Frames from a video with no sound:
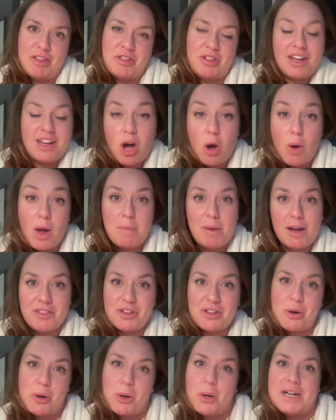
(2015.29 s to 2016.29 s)
They're like, oh, I bought
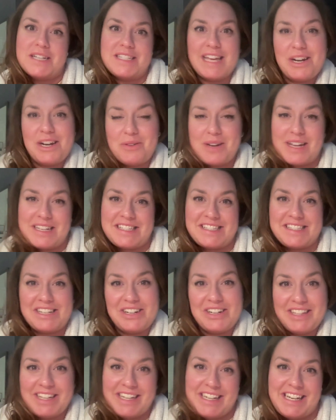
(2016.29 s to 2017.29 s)
the course. I don't
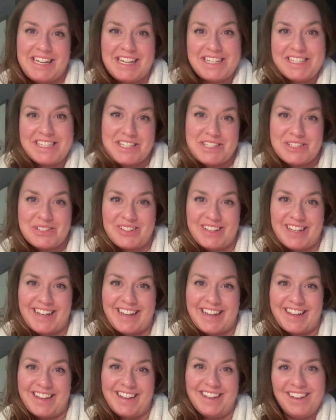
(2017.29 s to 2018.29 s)
necessarily need to do
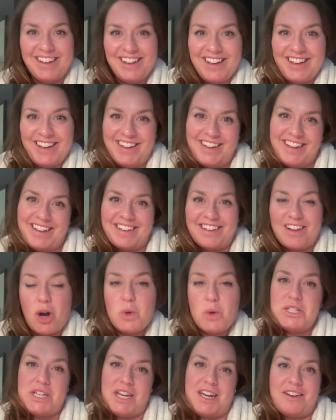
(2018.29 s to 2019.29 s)
like
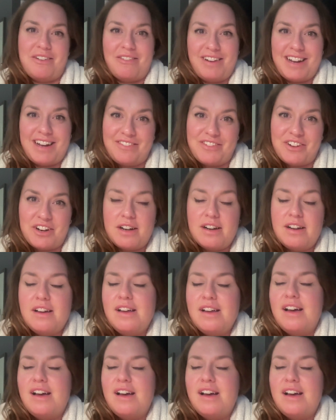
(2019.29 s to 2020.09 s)
coaching or whatever.